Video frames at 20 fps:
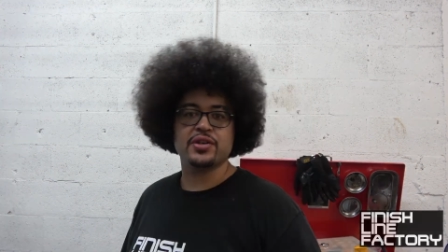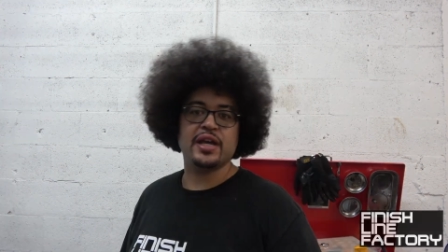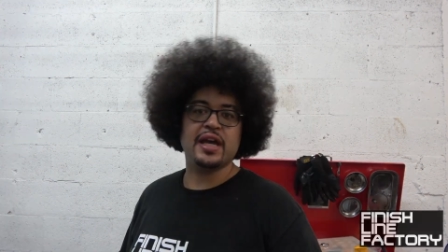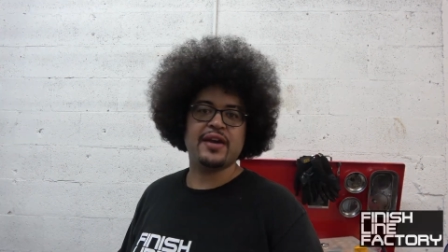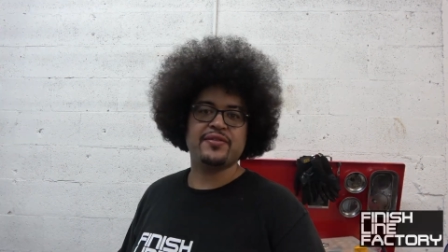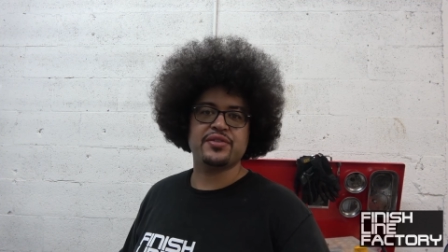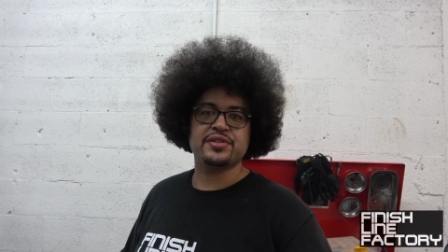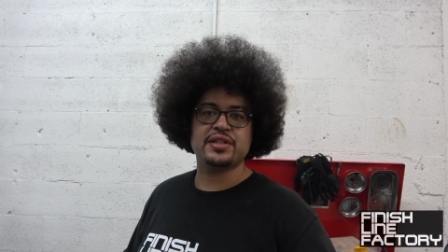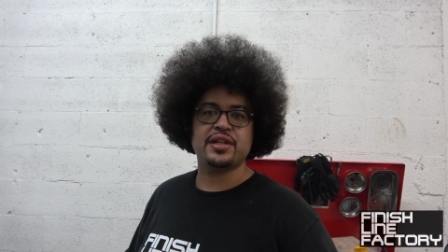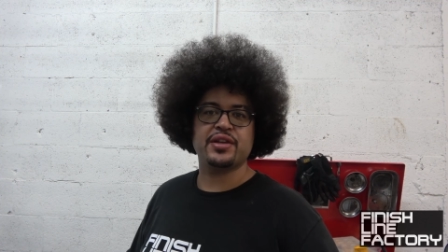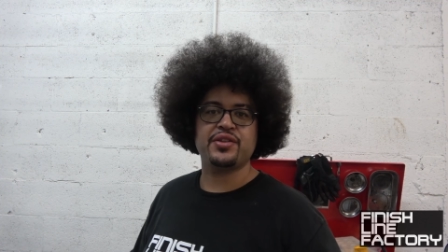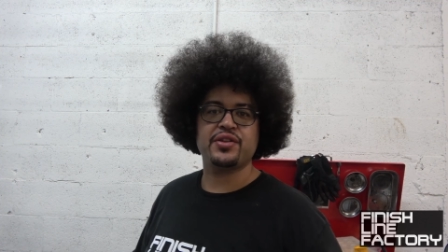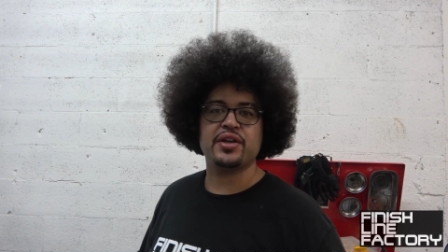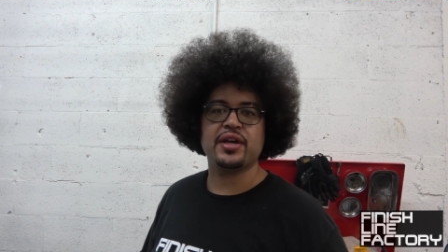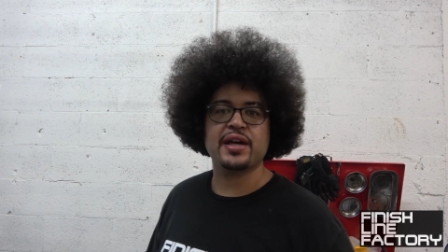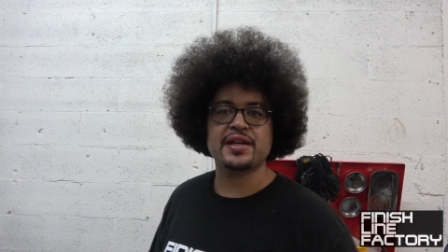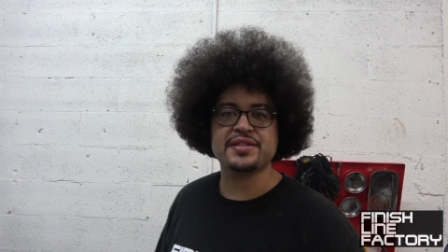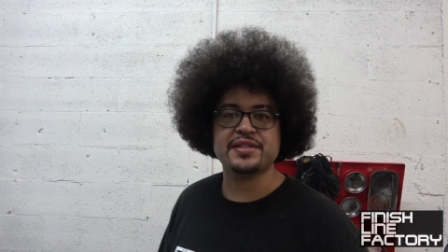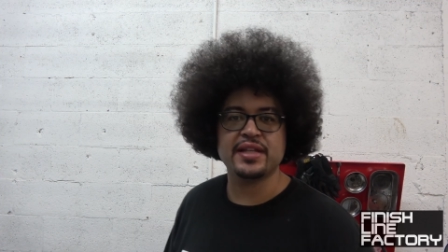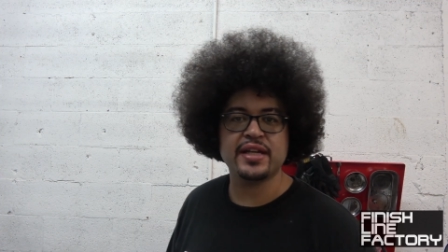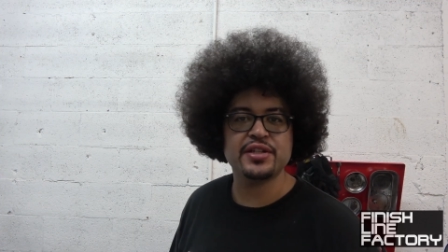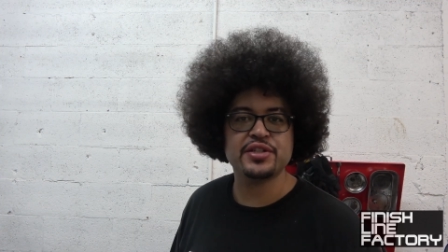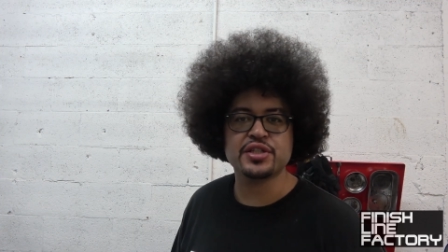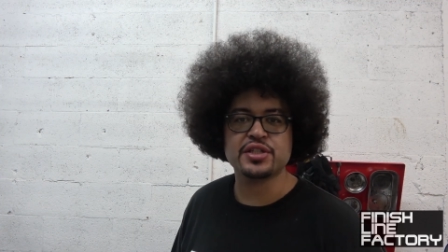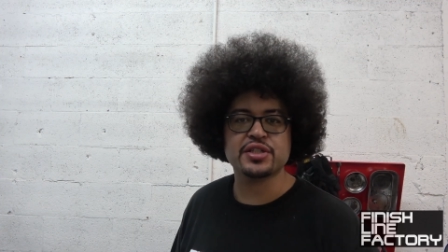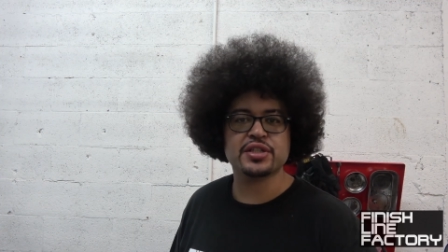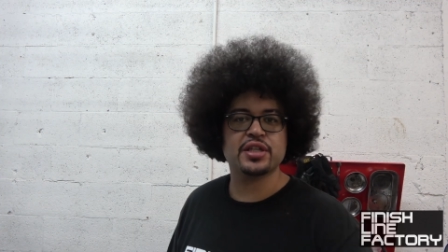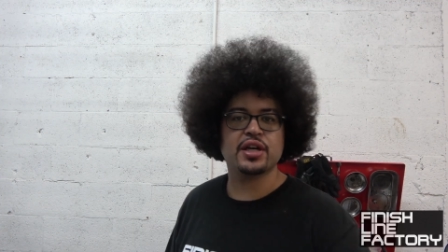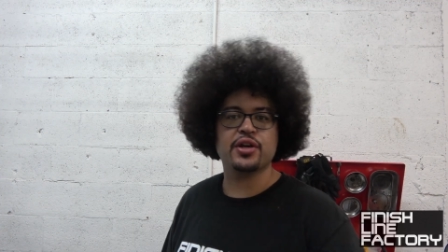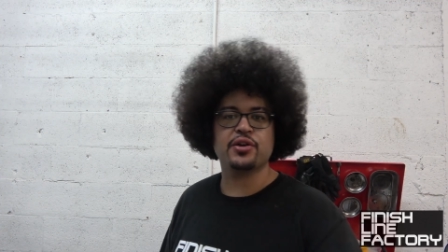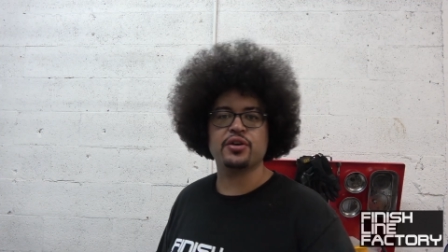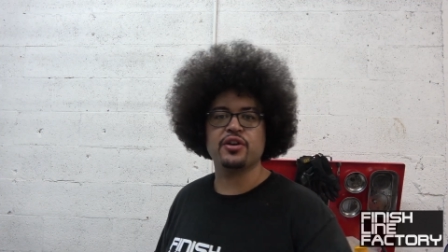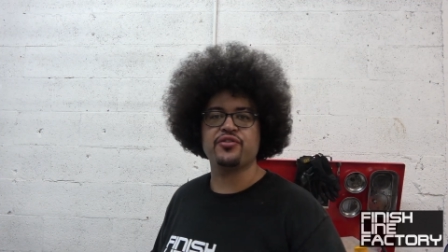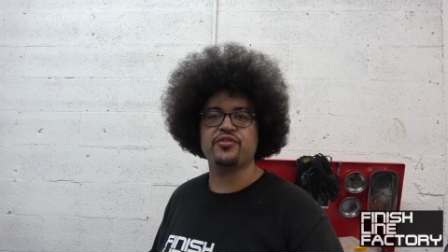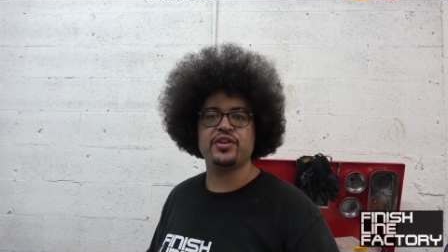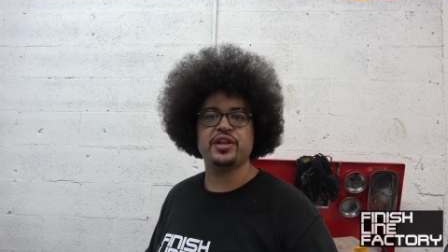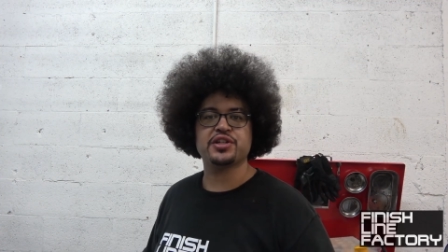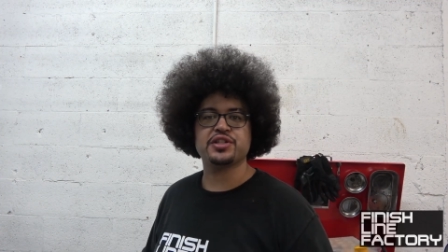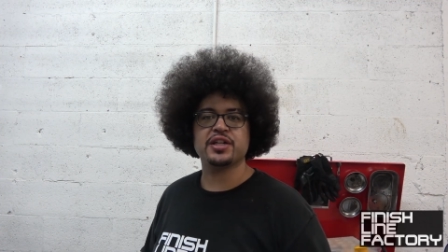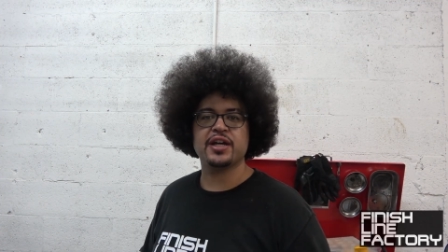yeah, if there's anything you guys need, just go to
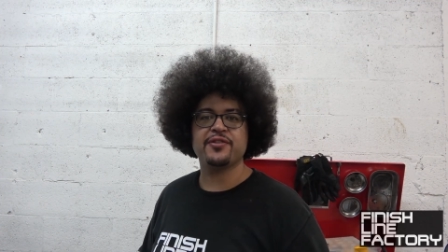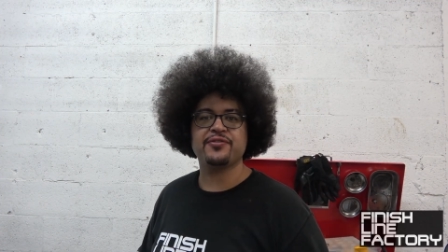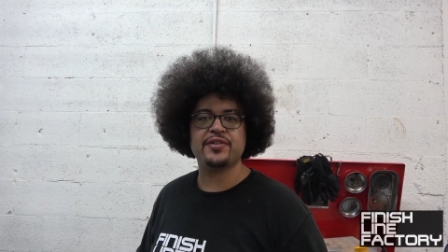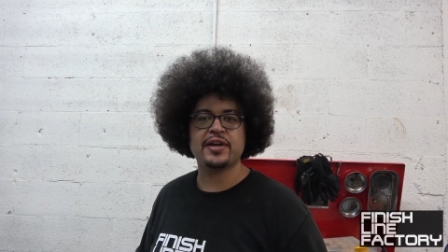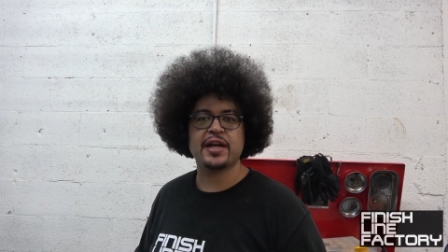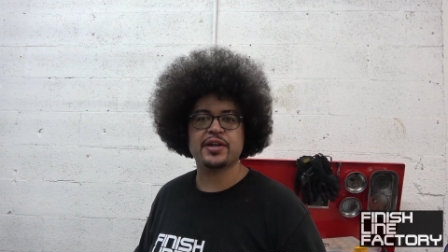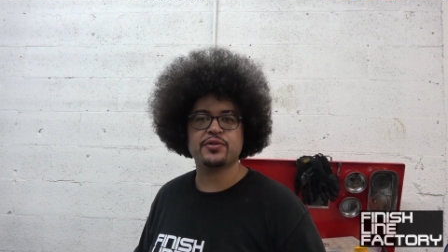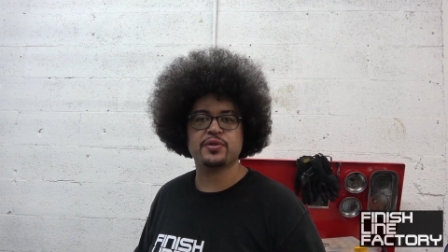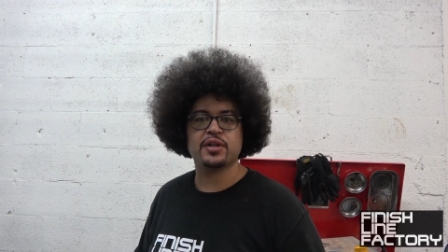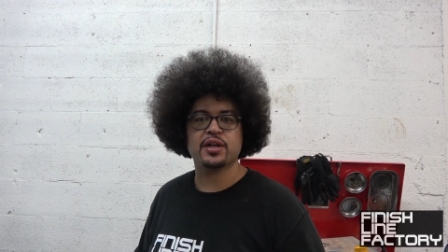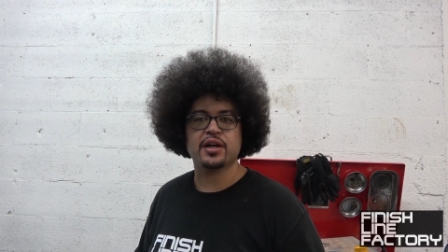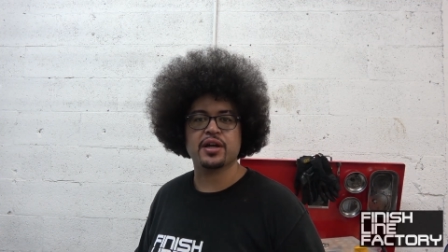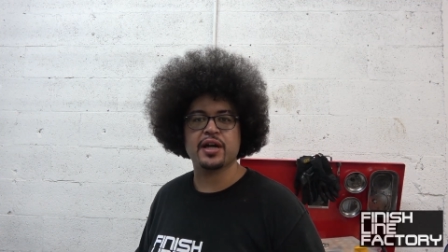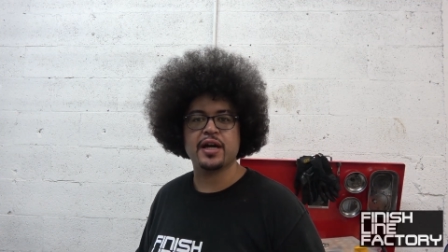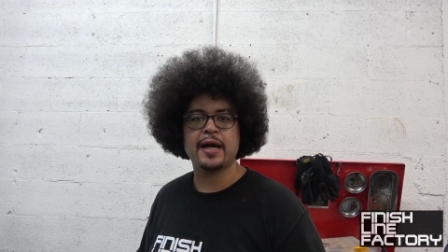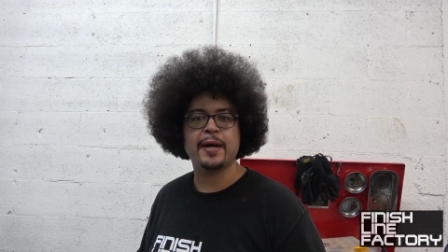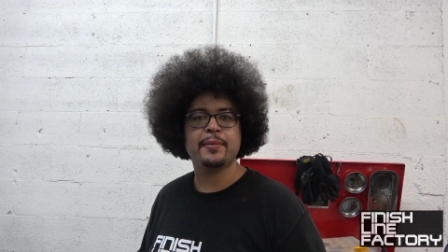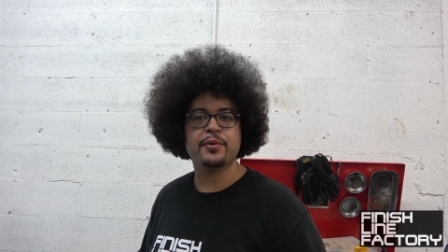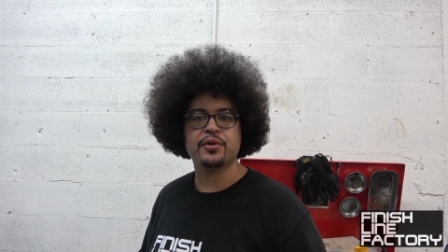finishlinefactory.com